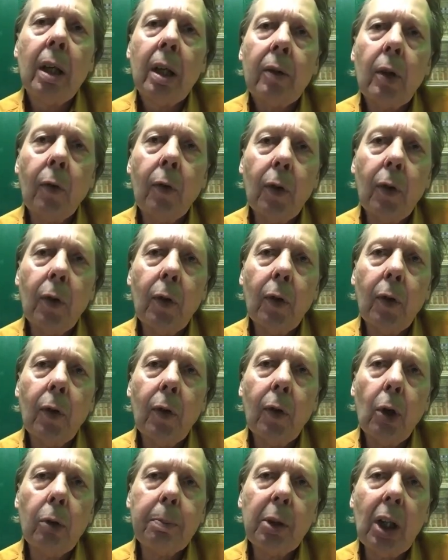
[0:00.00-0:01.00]
The
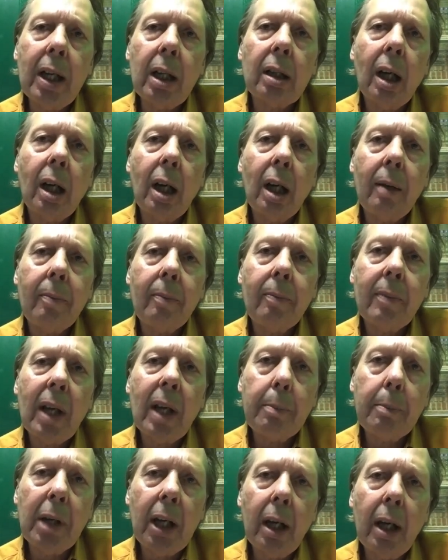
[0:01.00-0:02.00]
third plane
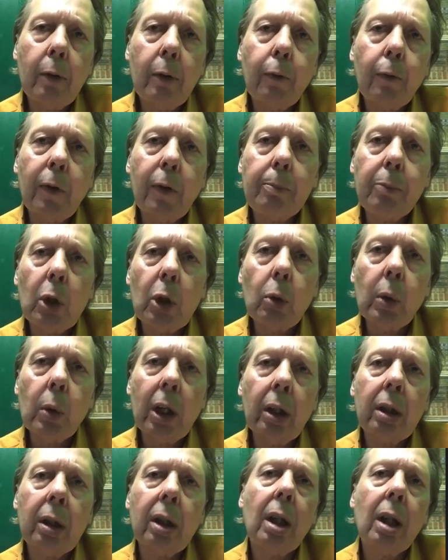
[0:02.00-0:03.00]
emanated from
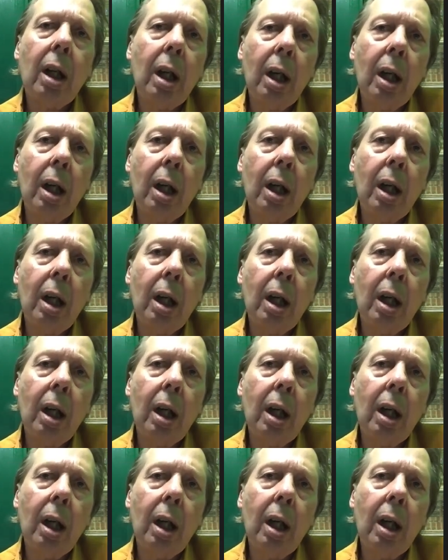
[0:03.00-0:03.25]
Newark,